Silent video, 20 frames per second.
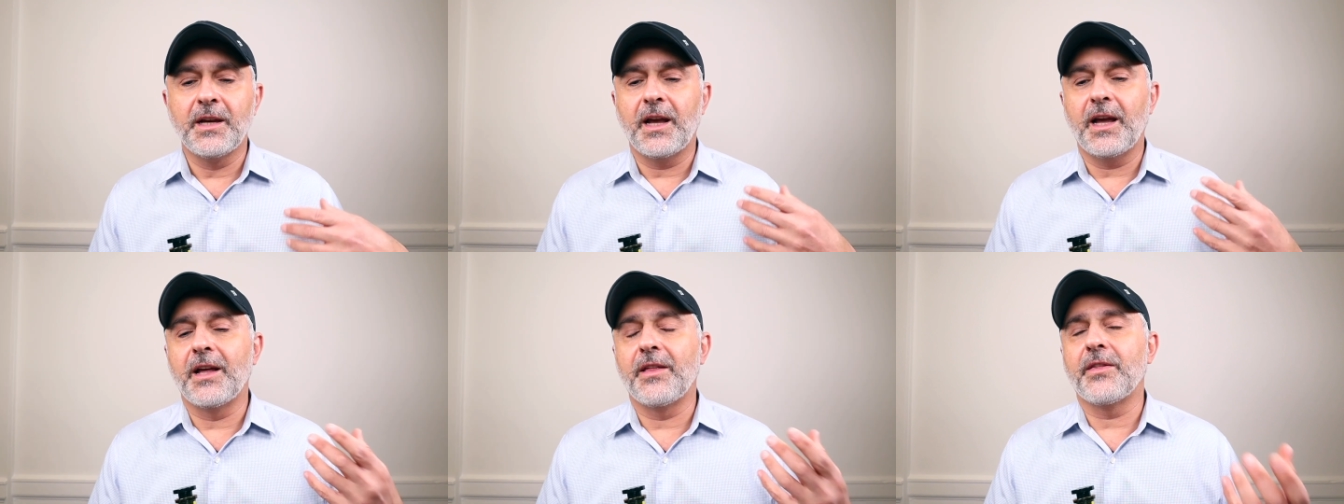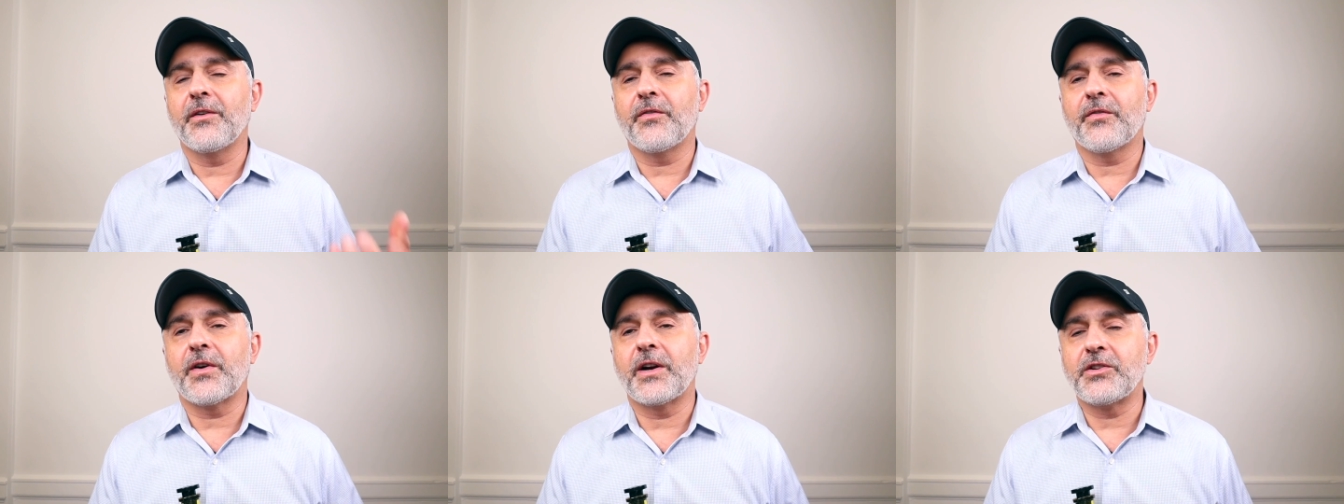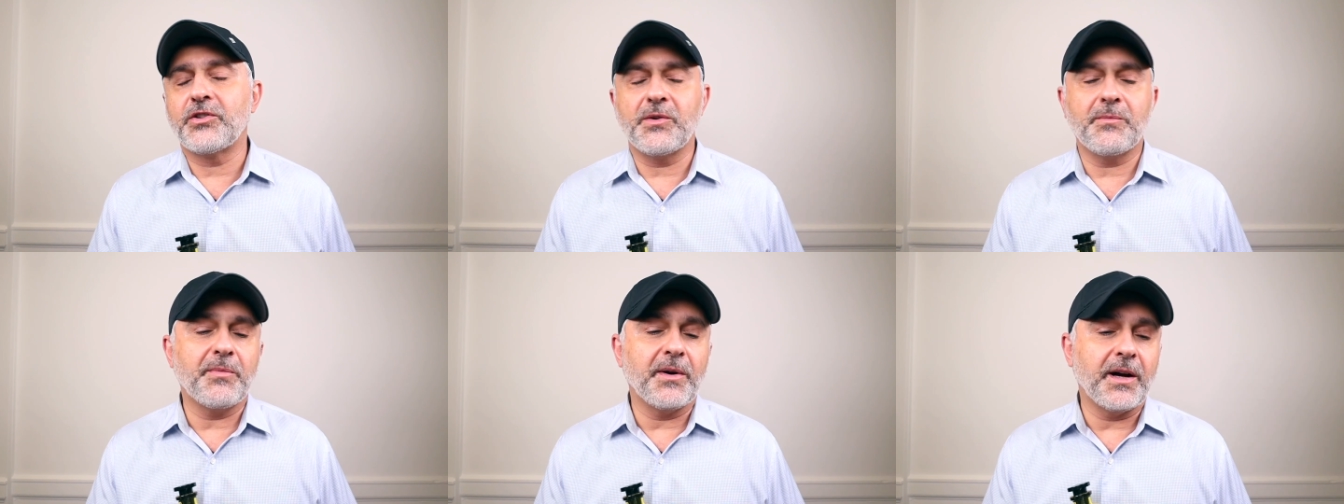and the
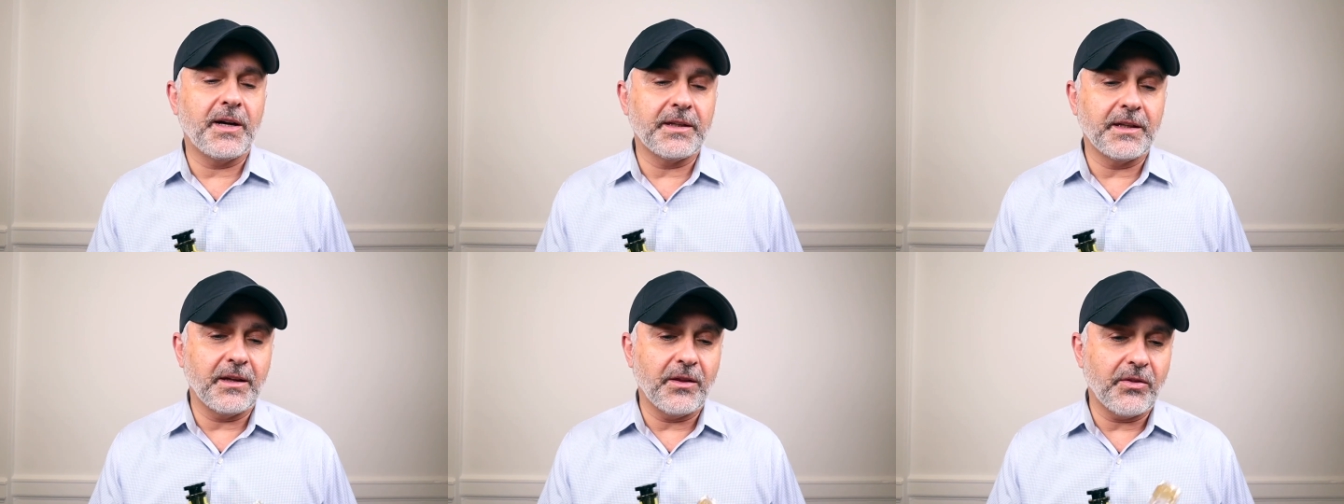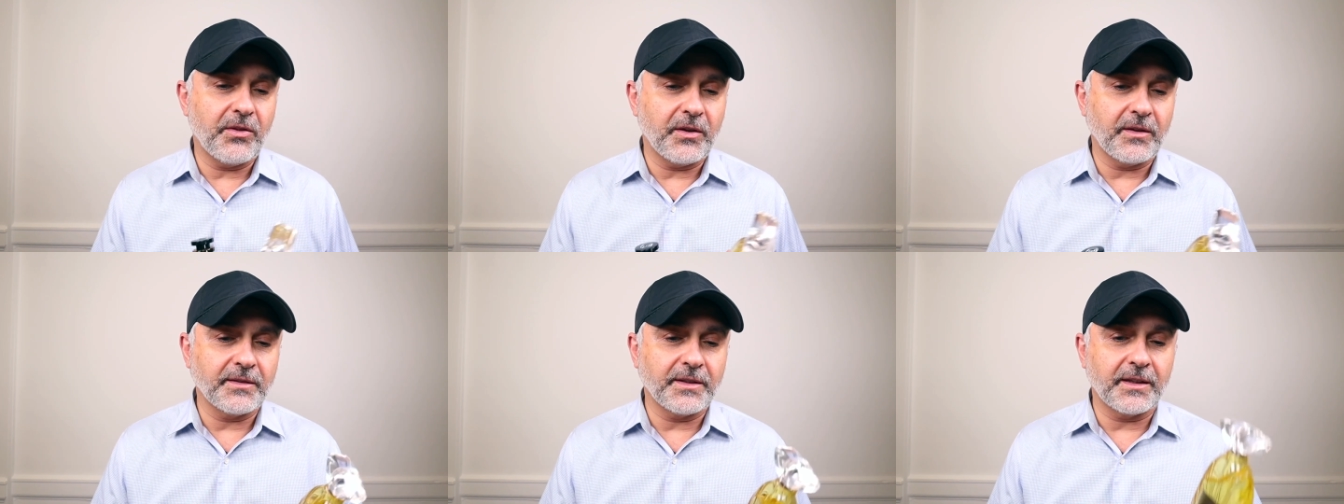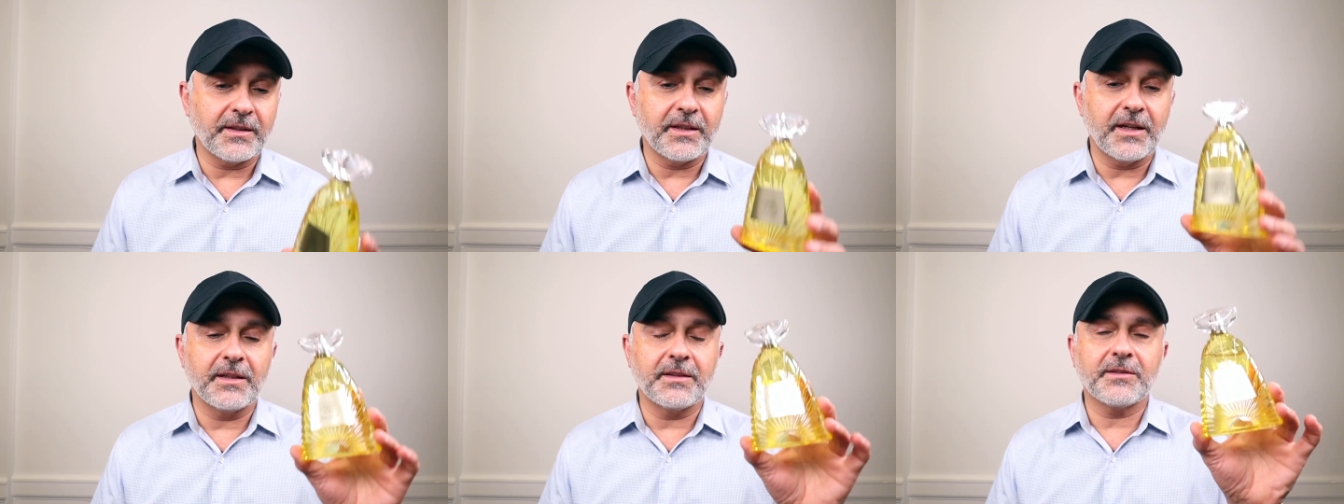frangipani and things
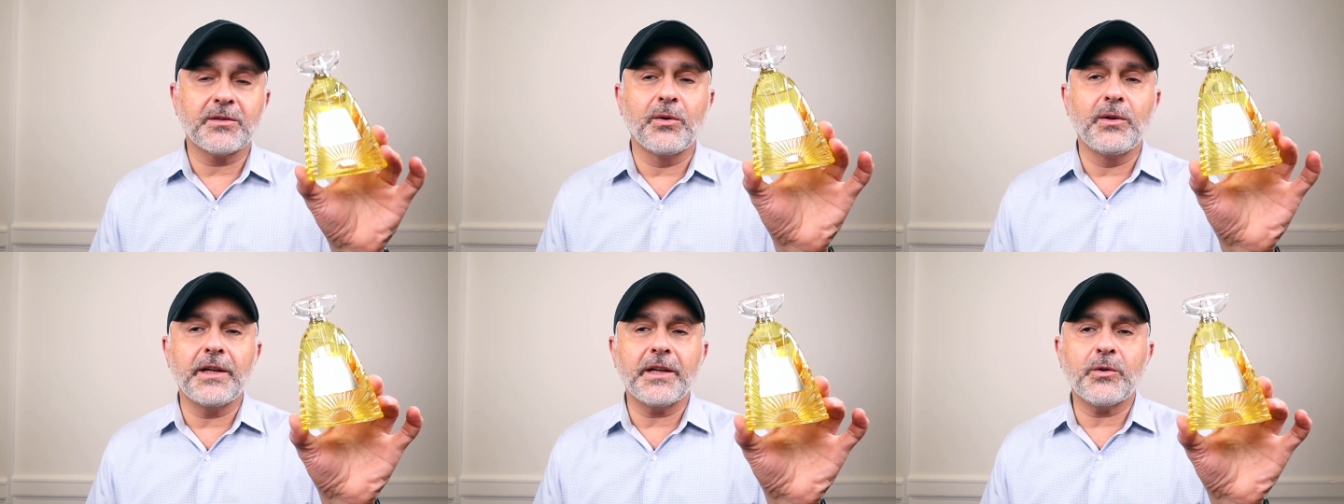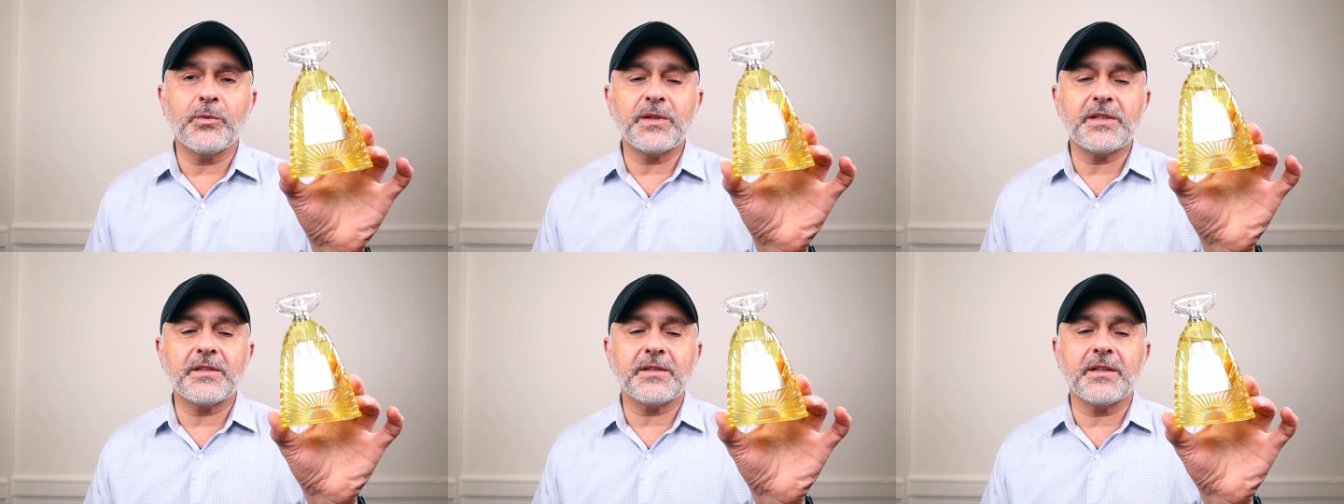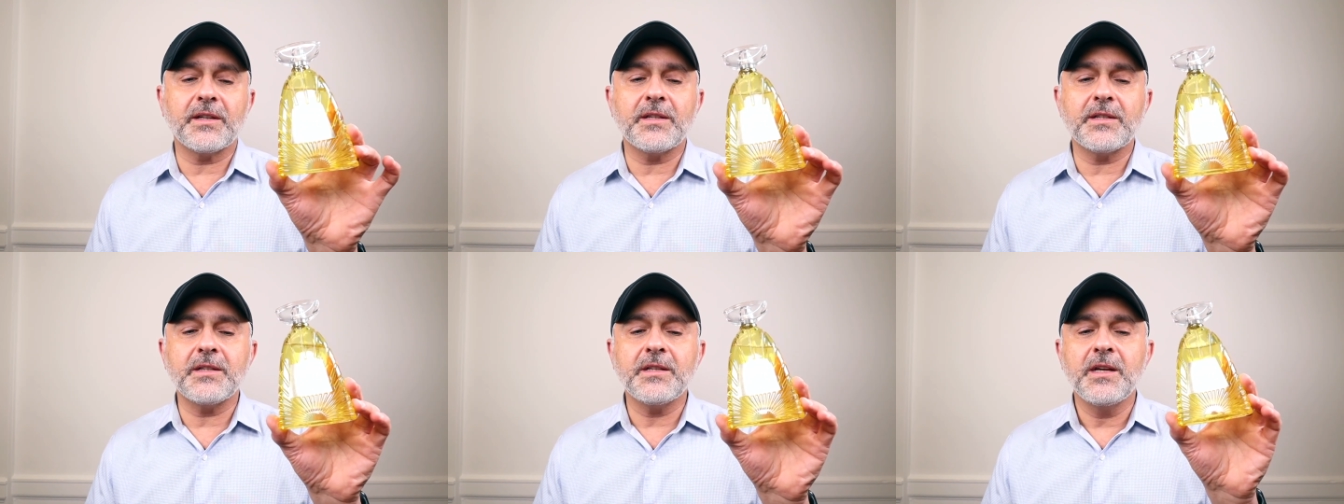like that. So Liquid
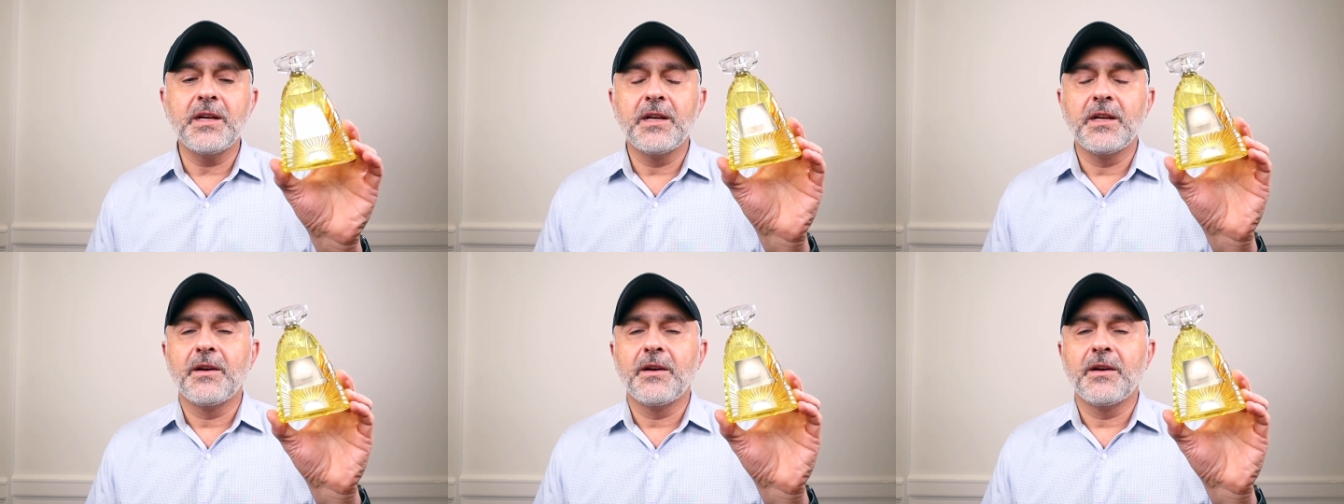Sun